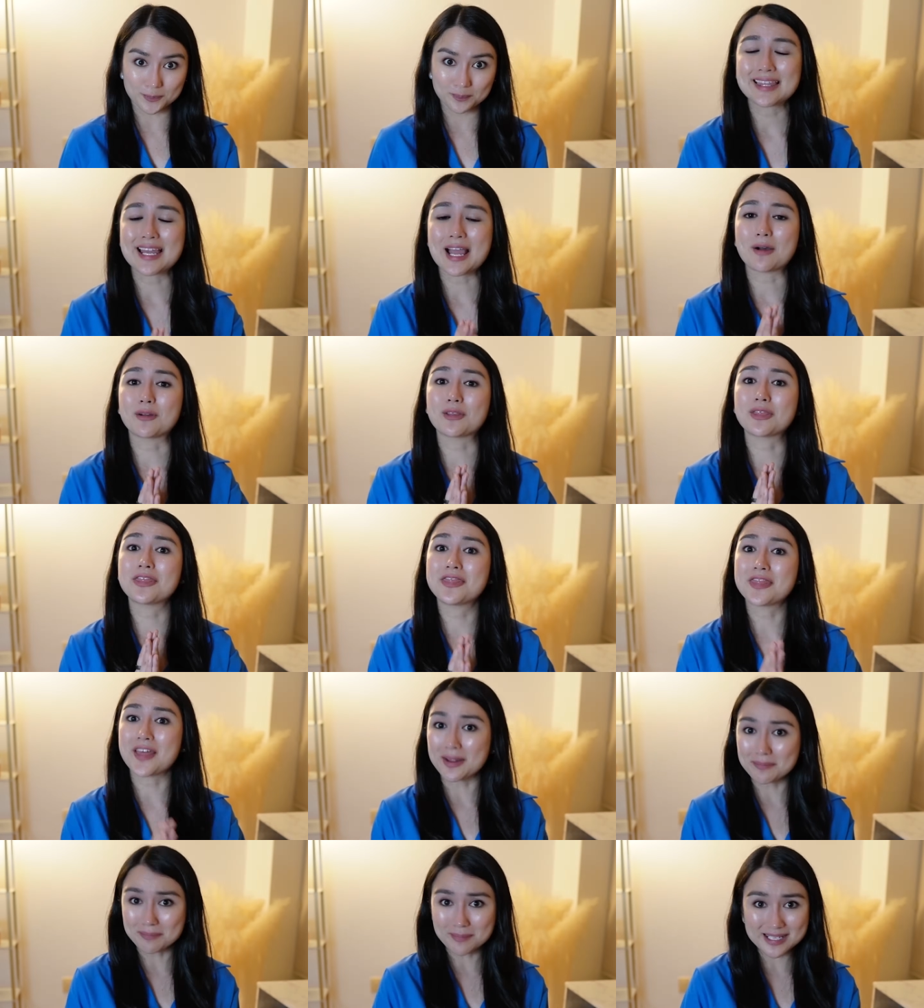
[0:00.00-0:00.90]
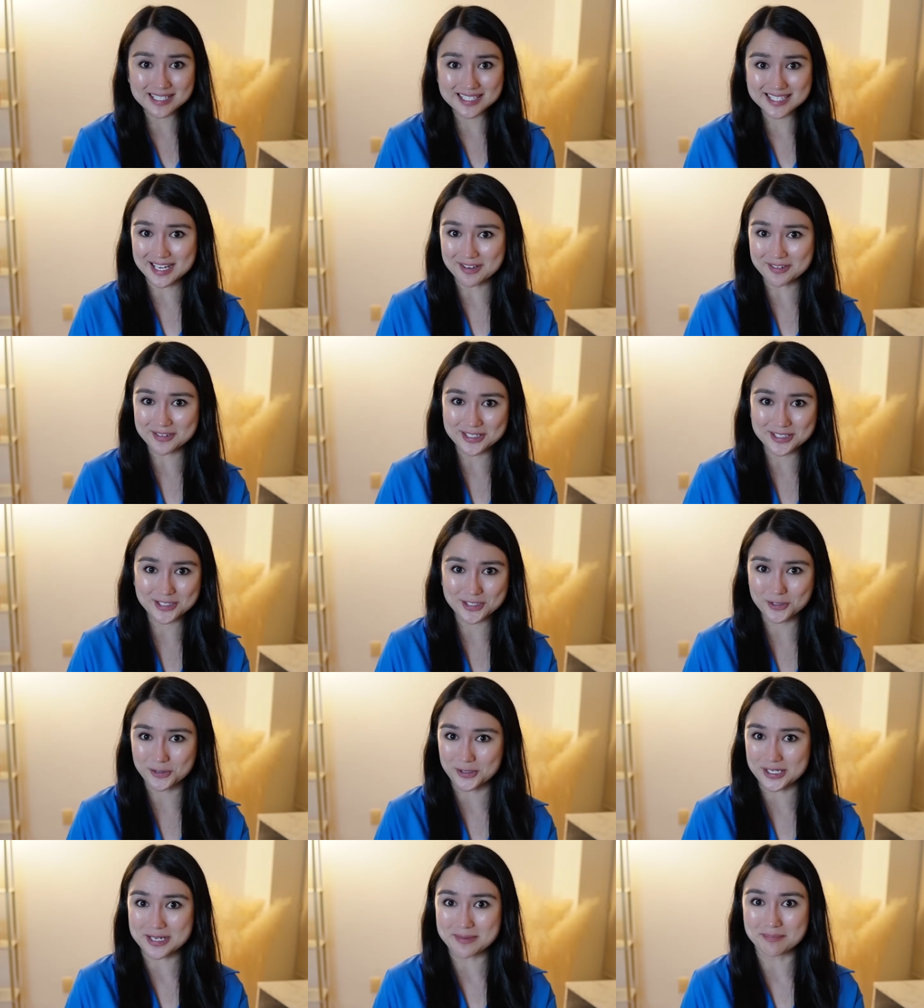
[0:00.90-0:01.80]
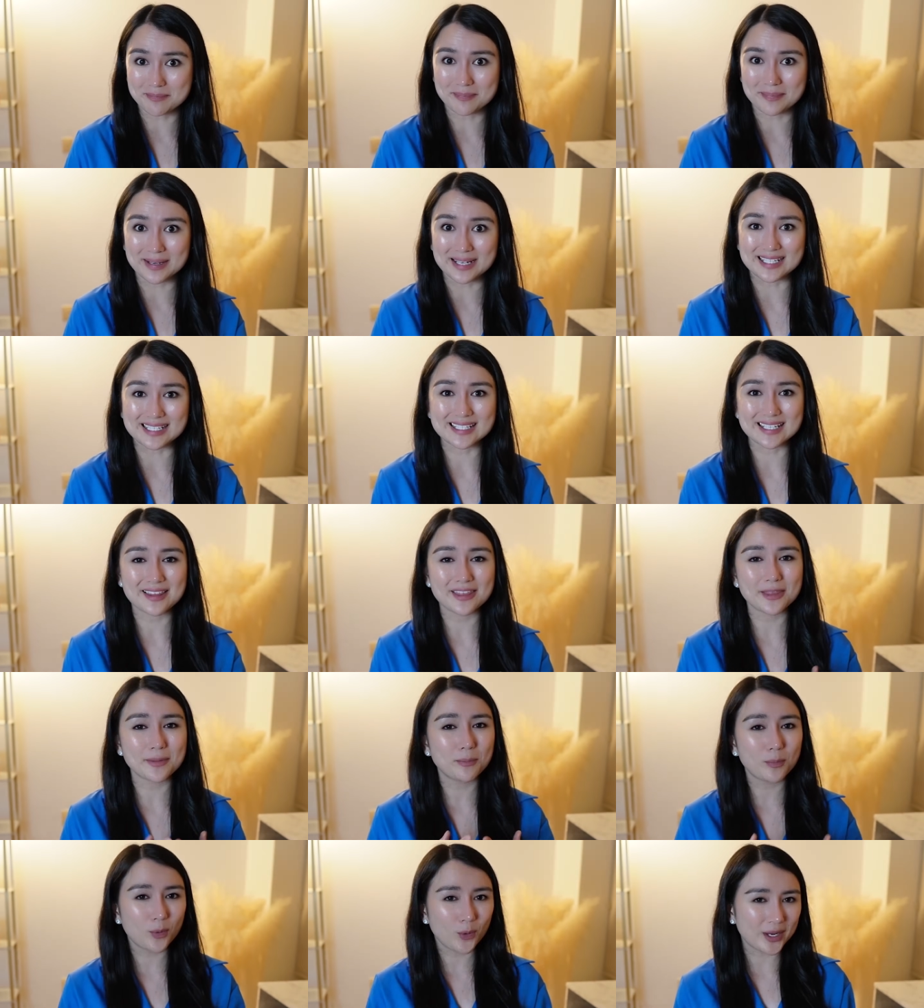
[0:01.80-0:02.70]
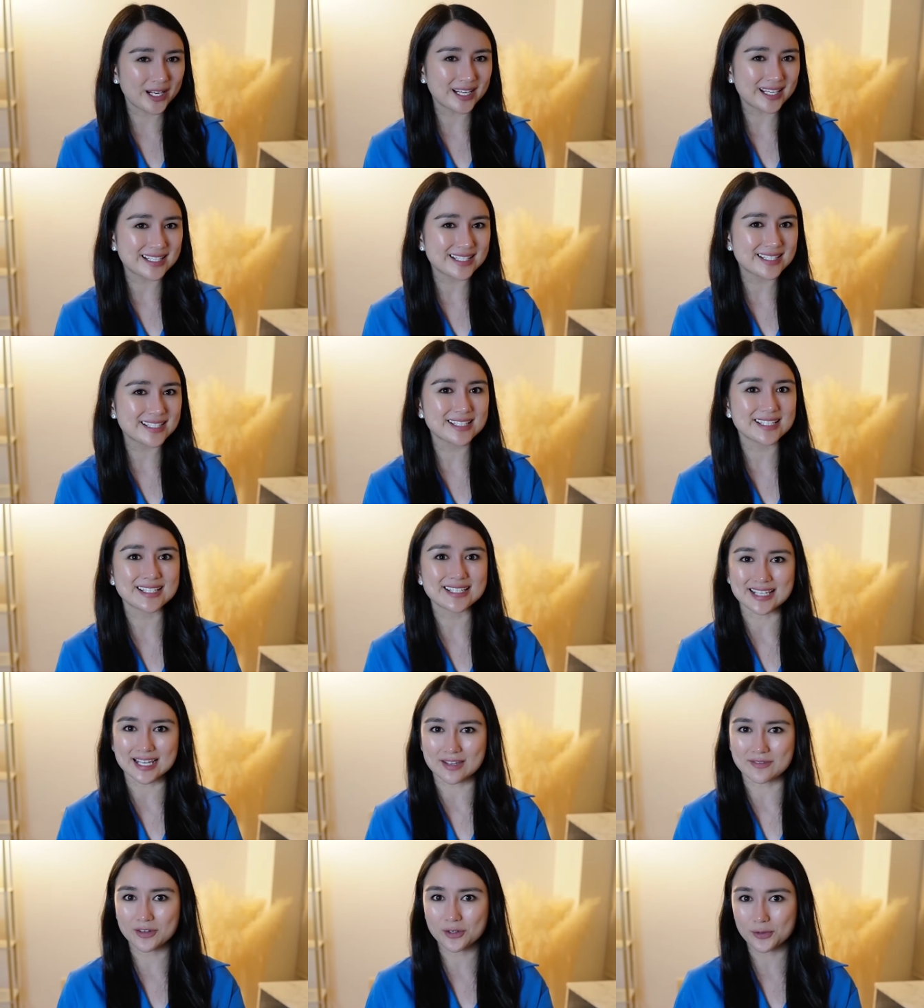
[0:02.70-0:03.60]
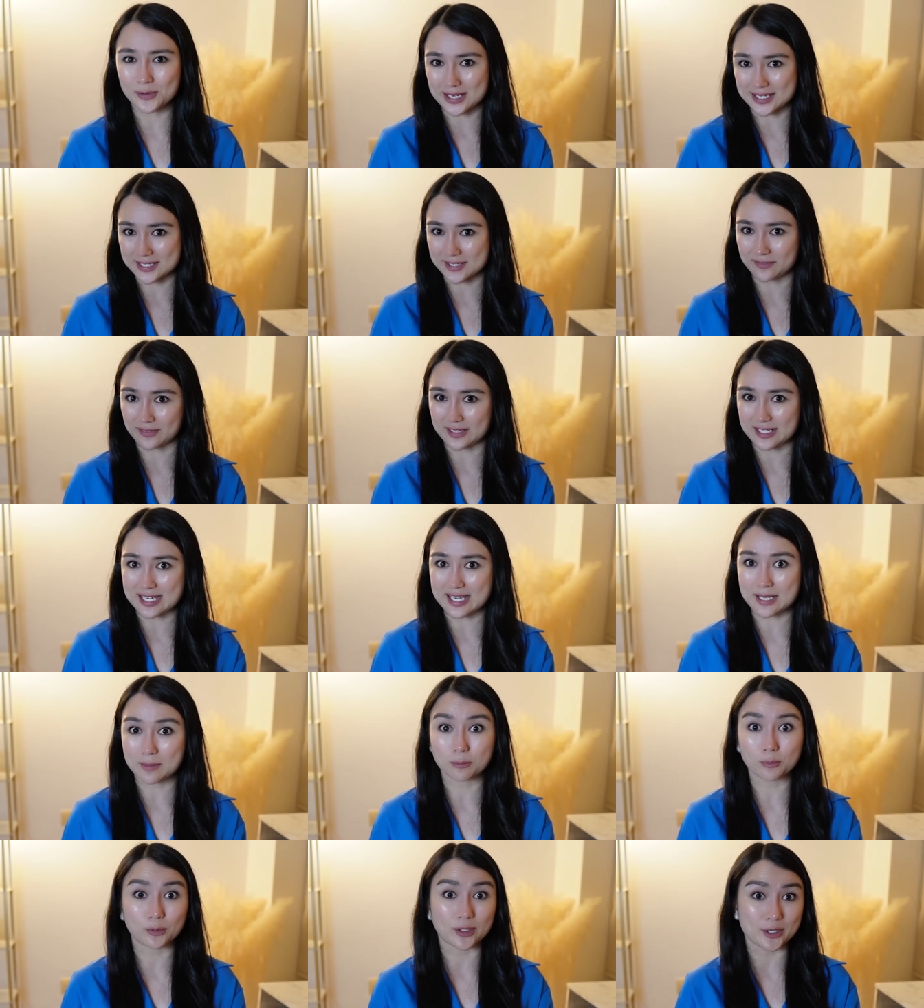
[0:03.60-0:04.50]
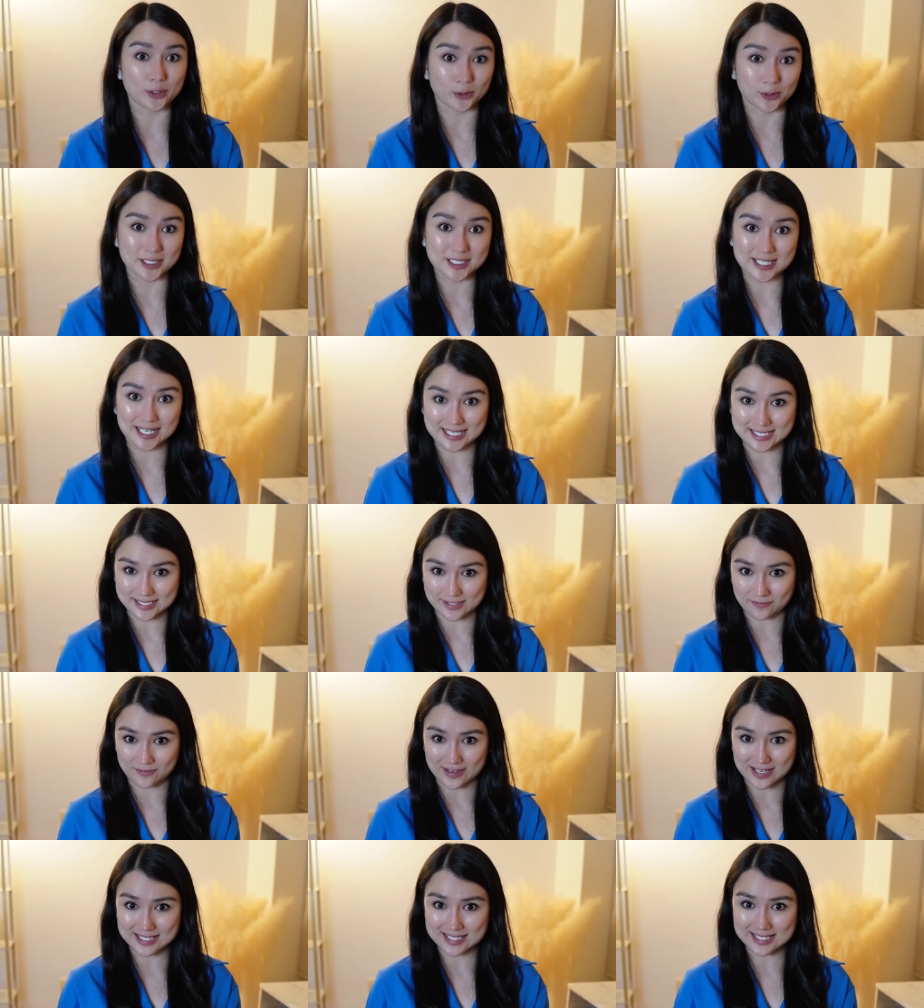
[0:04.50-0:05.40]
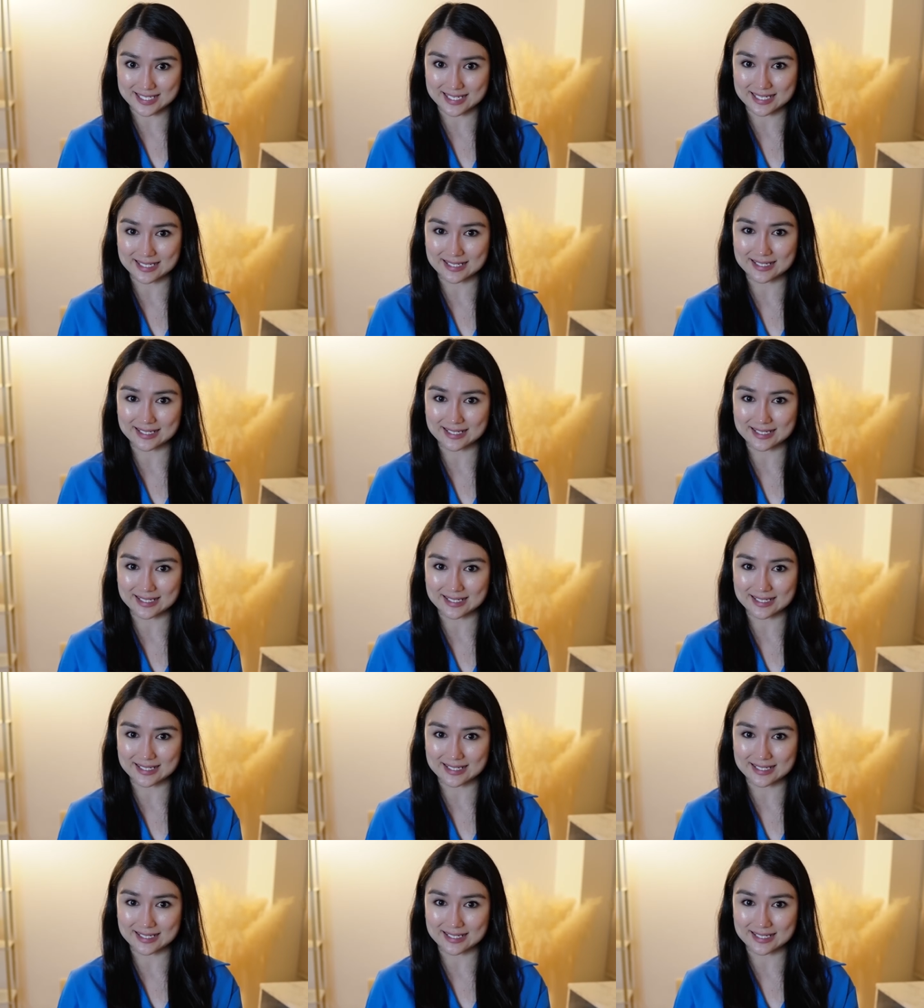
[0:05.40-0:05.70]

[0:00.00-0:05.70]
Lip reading: Now, that might sound extreme, but the point is to save aggressively and prioritize investing.